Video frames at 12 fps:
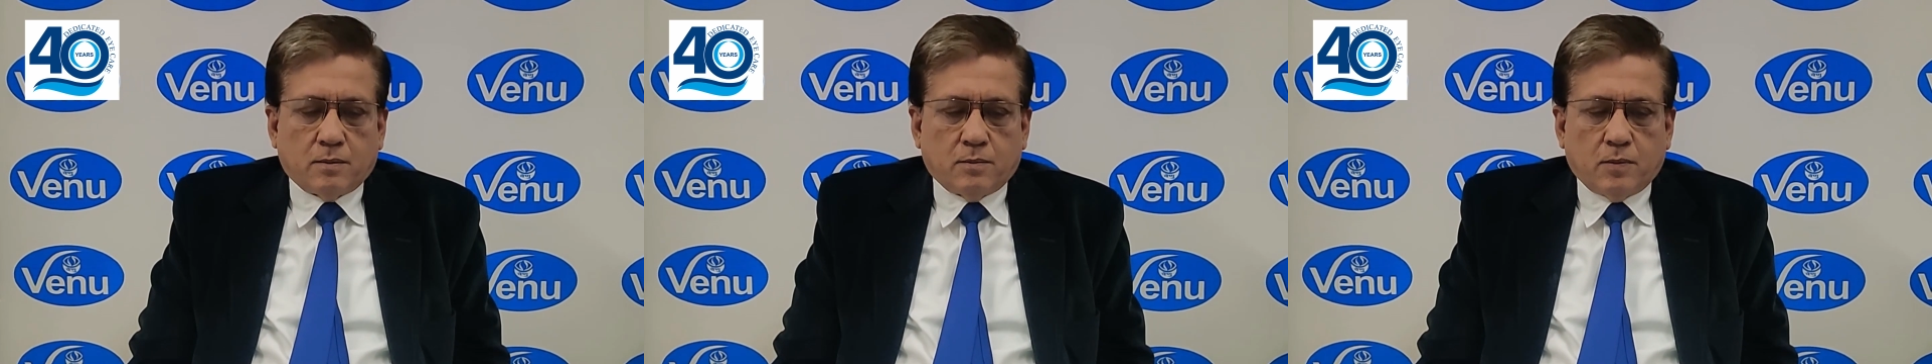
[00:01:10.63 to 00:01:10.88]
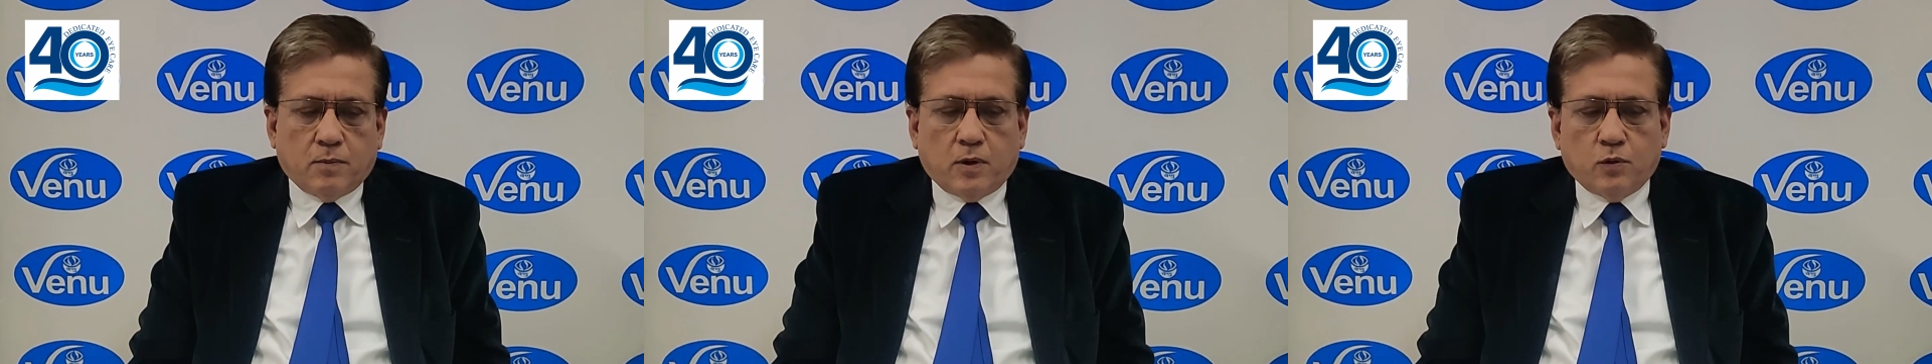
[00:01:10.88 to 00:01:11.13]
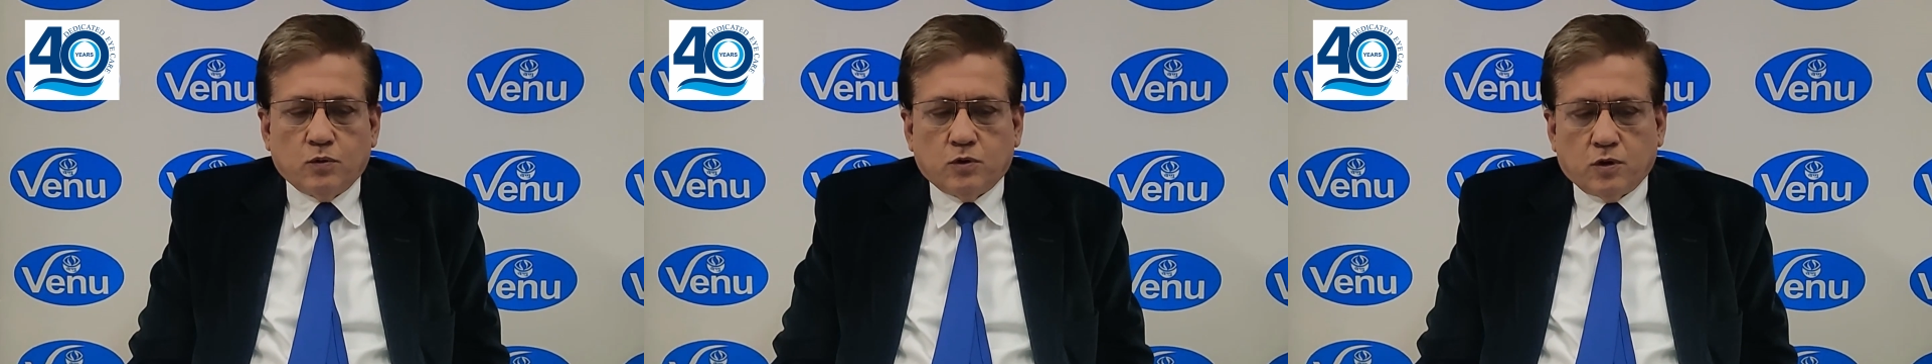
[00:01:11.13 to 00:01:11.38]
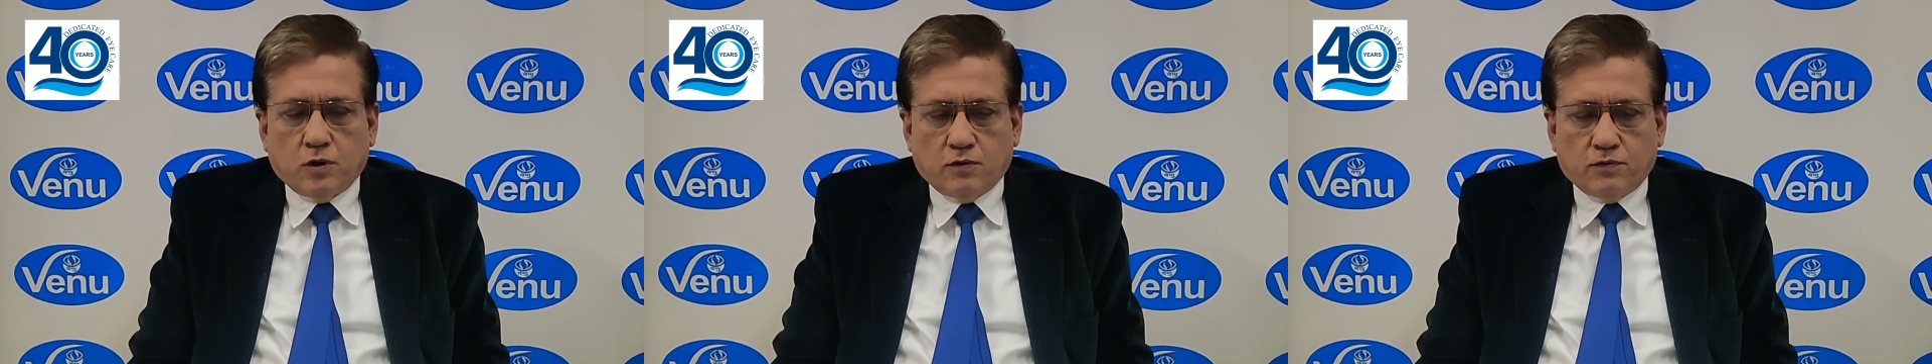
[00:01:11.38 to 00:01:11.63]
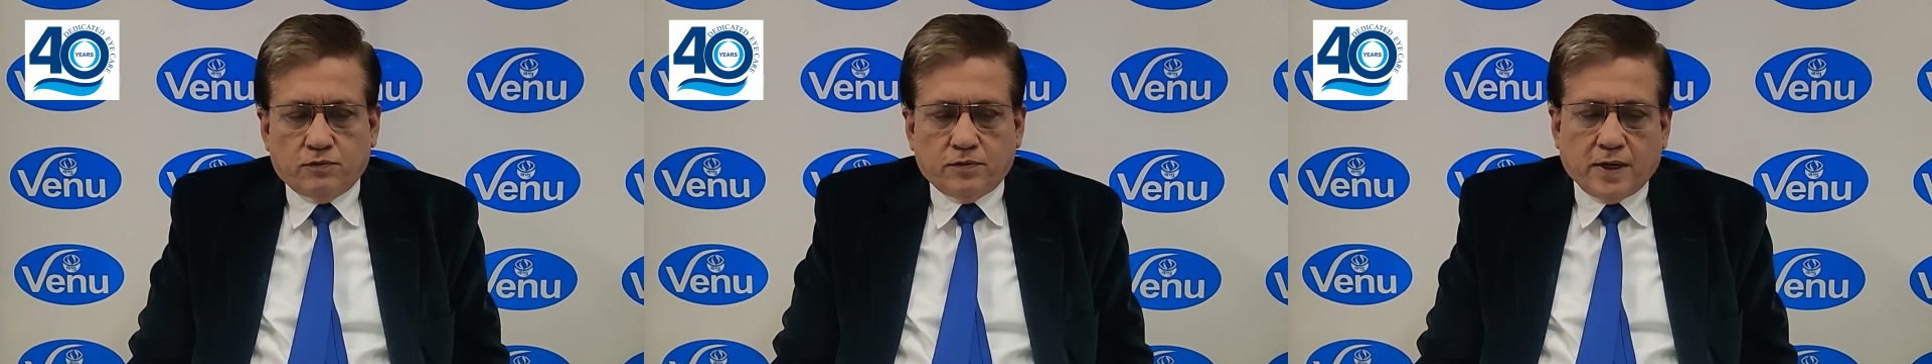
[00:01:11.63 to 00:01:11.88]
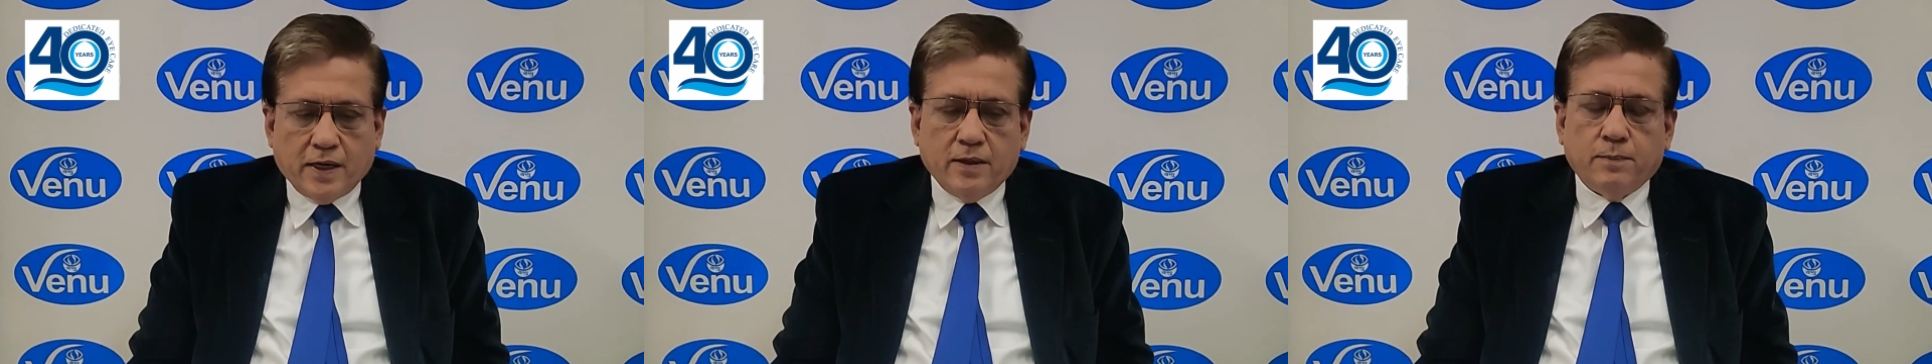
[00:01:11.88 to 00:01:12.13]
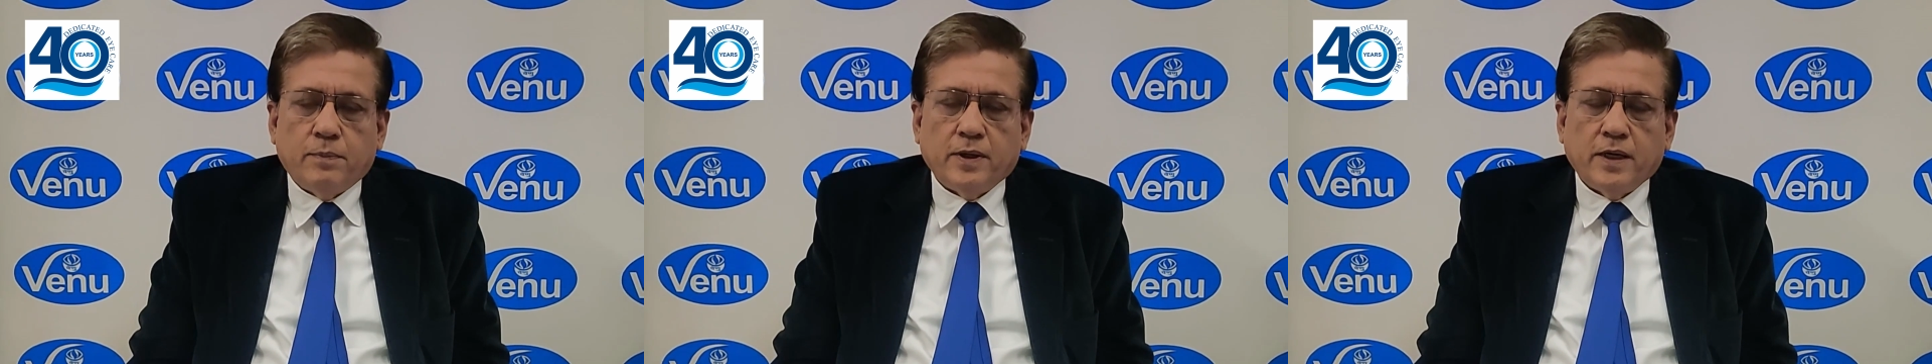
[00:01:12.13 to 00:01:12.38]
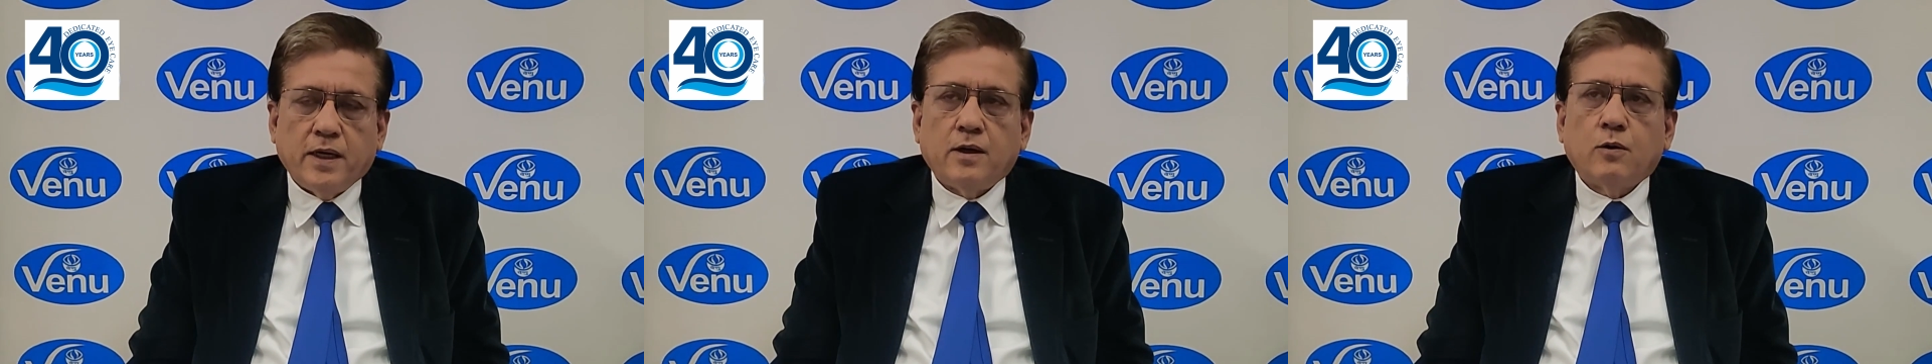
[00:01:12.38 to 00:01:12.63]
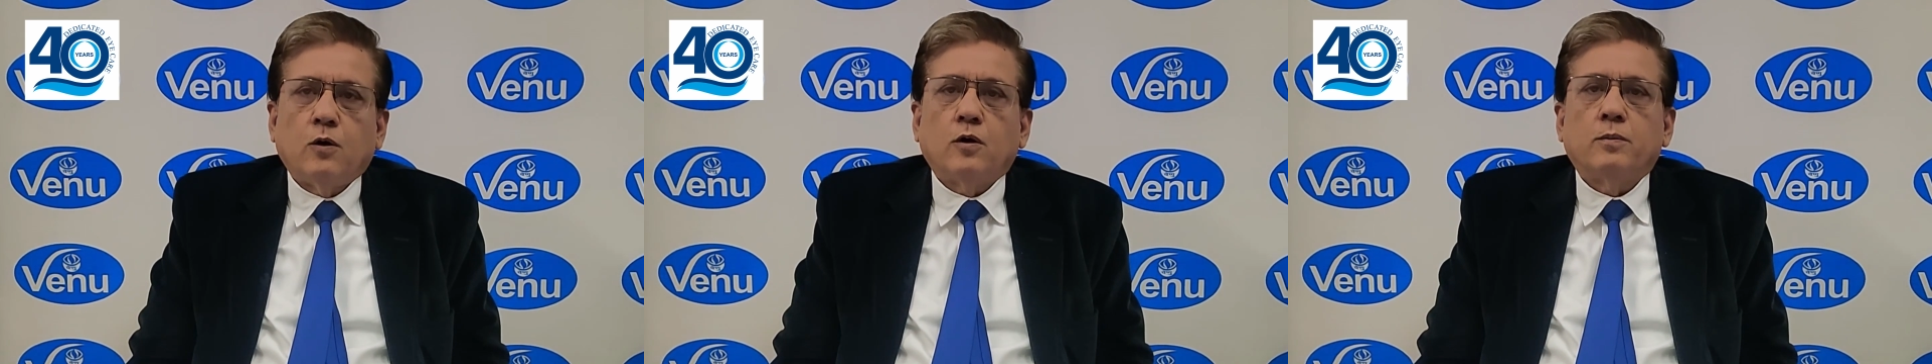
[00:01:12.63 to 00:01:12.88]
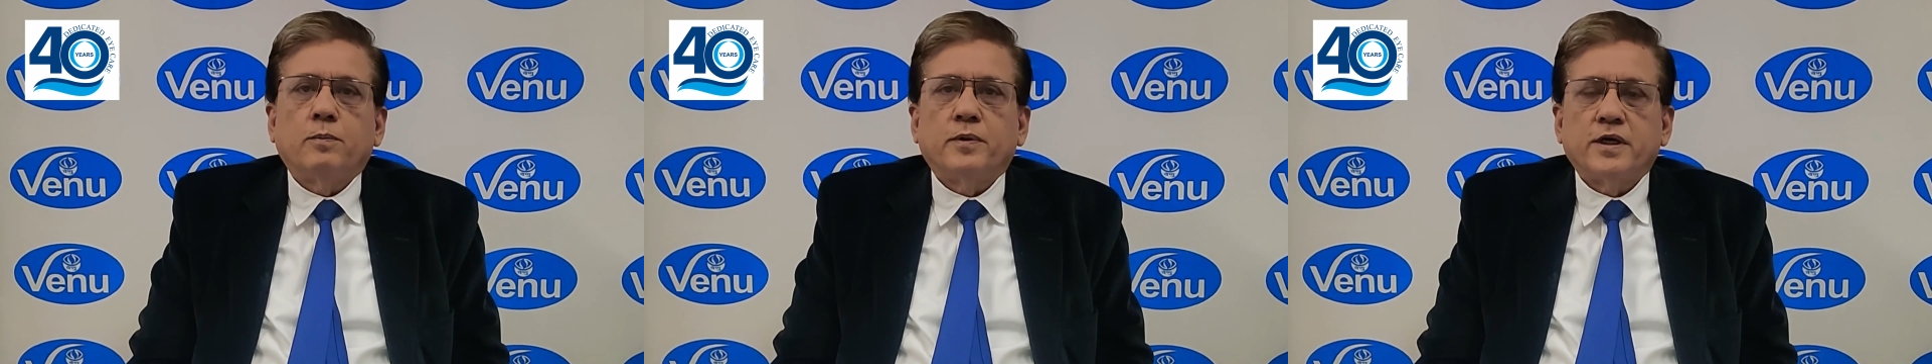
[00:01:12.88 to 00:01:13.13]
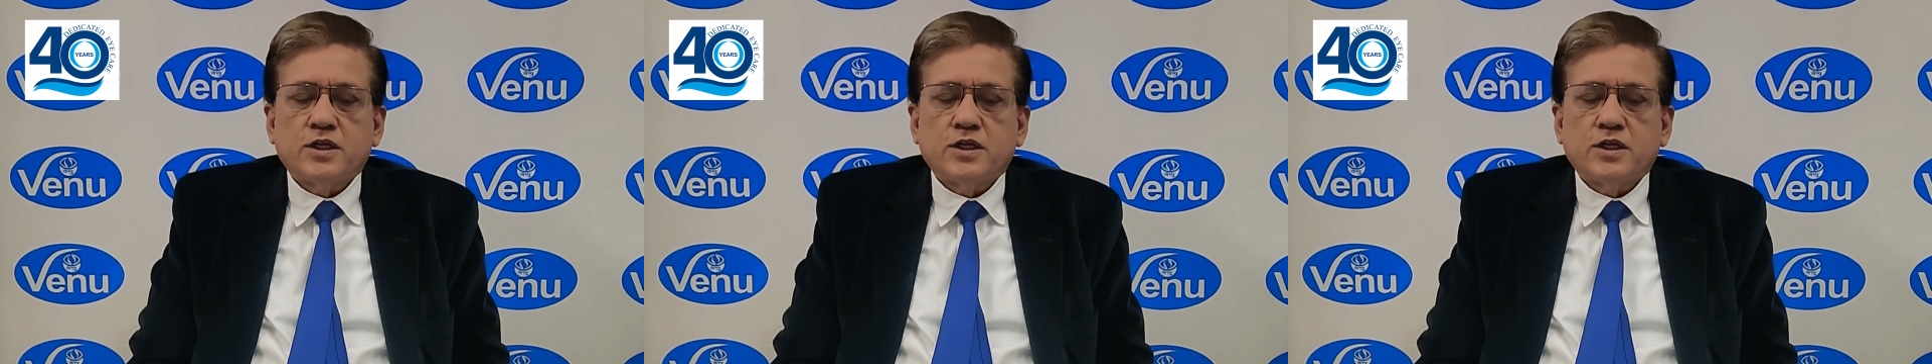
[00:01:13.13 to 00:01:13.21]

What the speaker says: some amount of eye pain or